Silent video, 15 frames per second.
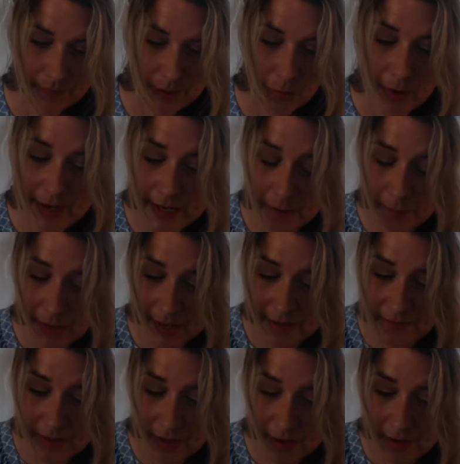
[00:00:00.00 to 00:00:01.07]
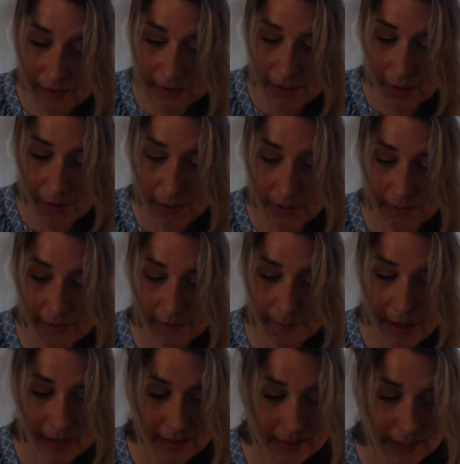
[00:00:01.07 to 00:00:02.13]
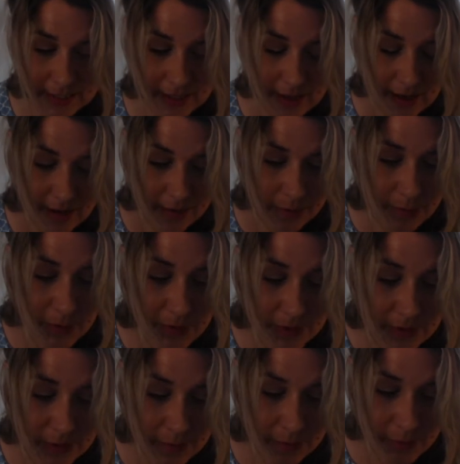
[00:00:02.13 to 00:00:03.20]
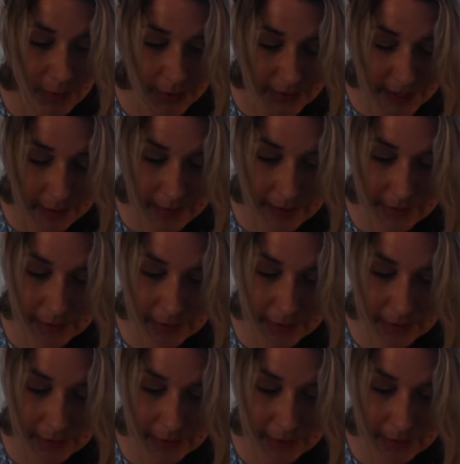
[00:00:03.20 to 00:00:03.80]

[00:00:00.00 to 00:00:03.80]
When he had played the last note of his melody, the musician put down his